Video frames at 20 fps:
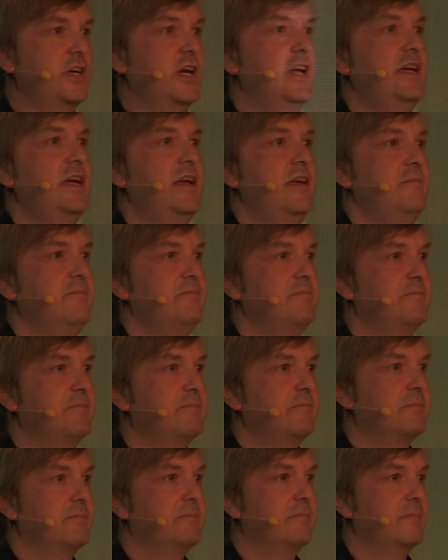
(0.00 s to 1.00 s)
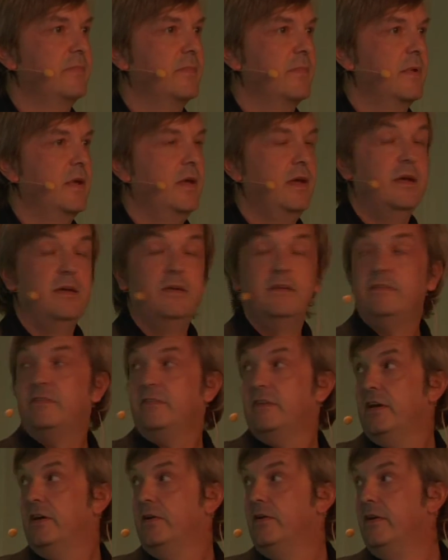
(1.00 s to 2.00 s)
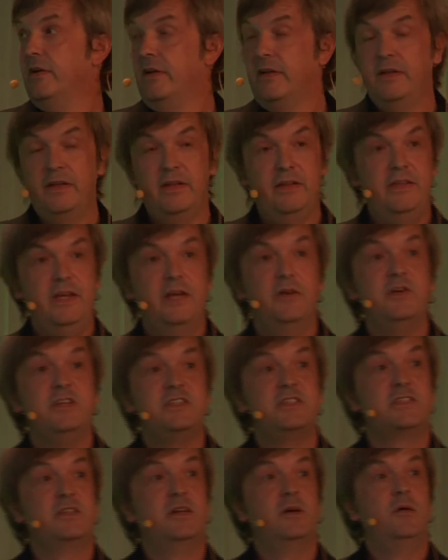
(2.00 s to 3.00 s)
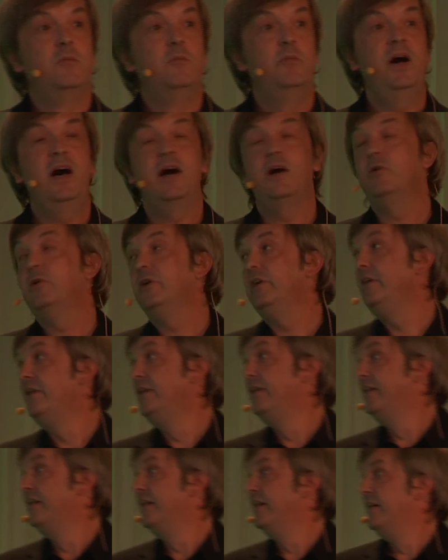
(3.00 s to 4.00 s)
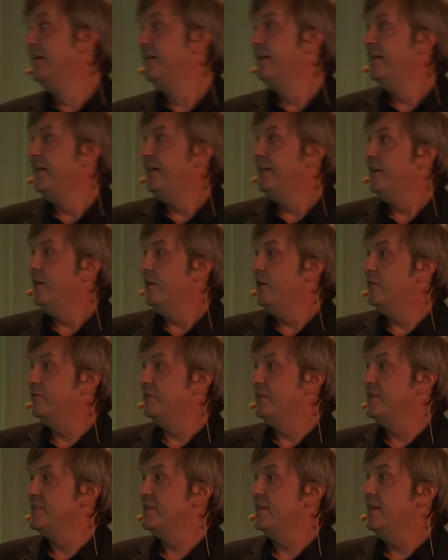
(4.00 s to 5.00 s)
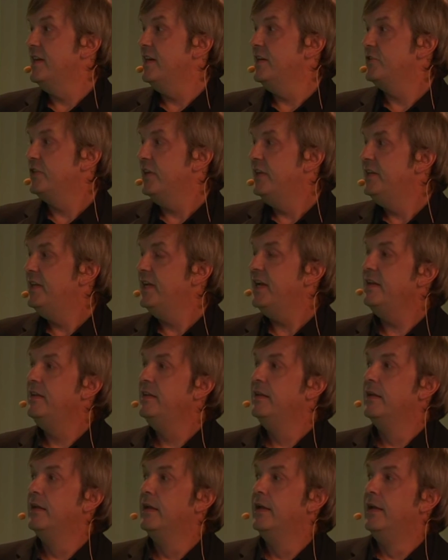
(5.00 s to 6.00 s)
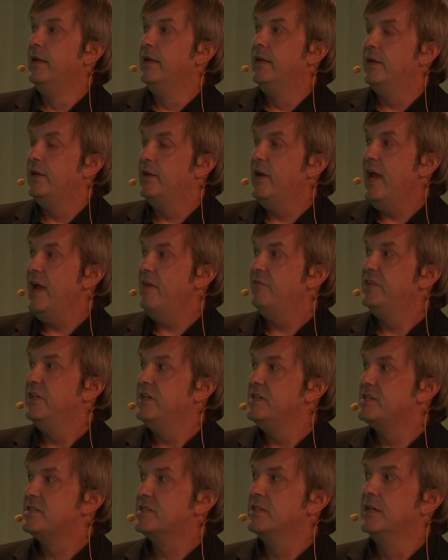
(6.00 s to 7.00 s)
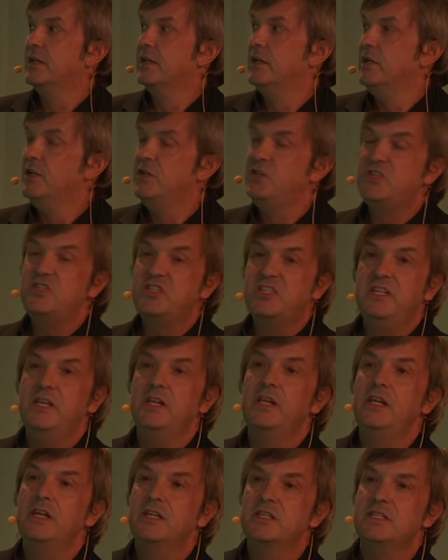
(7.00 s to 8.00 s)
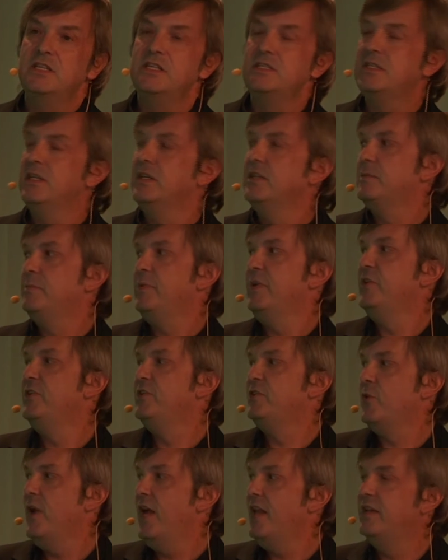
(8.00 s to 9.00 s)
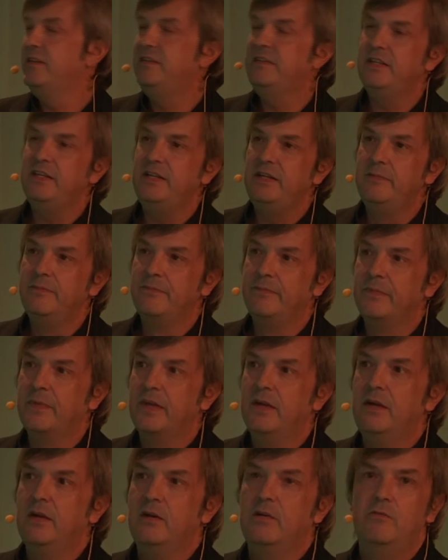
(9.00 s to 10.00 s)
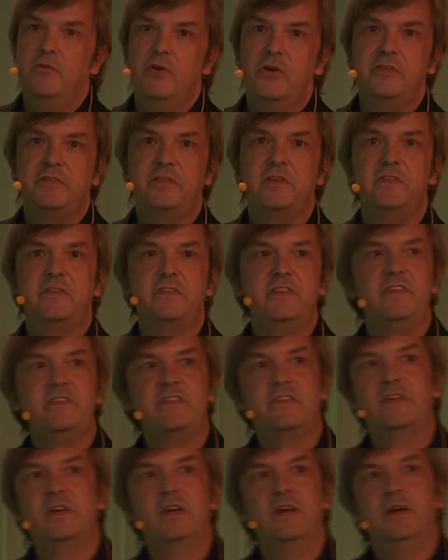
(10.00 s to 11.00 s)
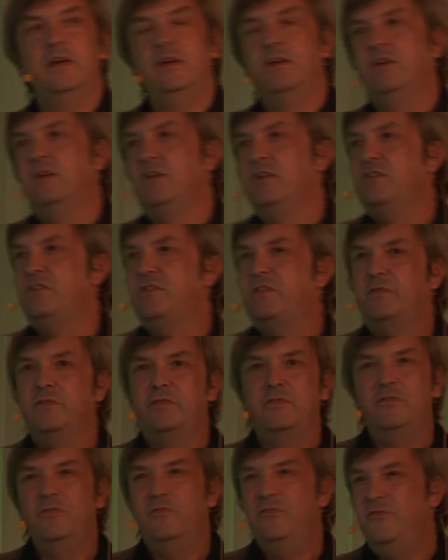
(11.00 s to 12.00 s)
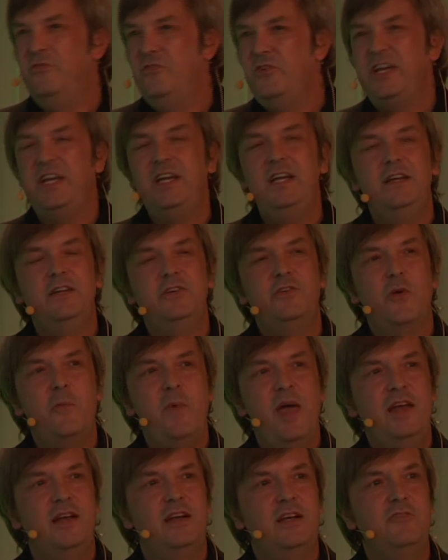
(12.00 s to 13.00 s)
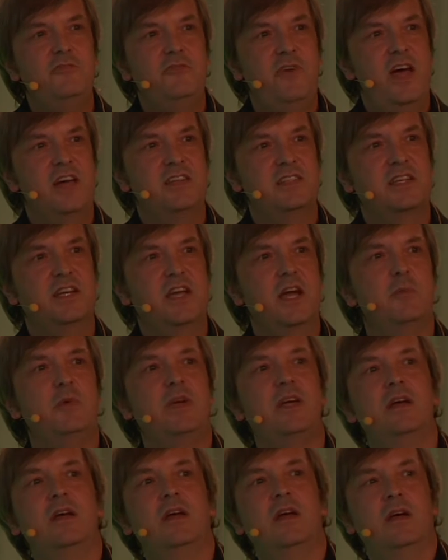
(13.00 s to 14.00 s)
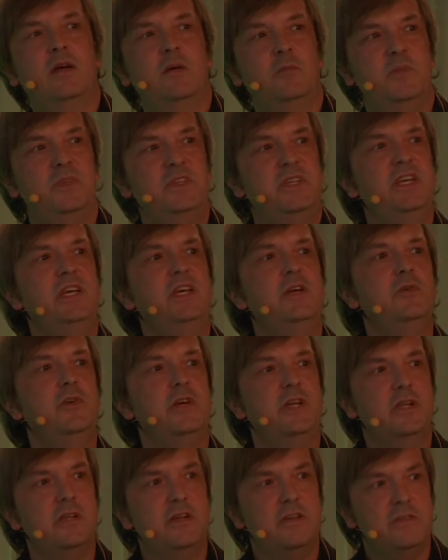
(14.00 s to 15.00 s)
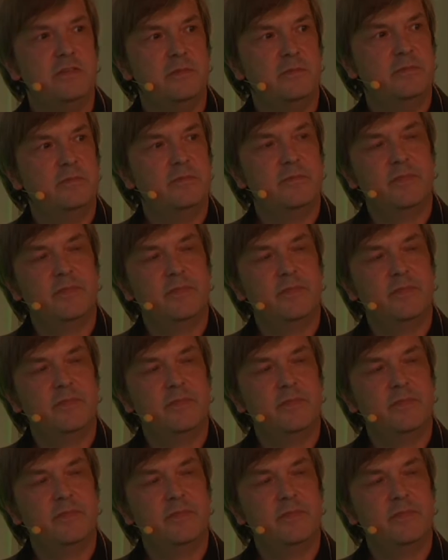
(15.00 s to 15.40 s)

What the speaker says: Cayenne. So there is power of this clash. And then you have this still existing spirituality versus this really dramatically fast-coming materialism.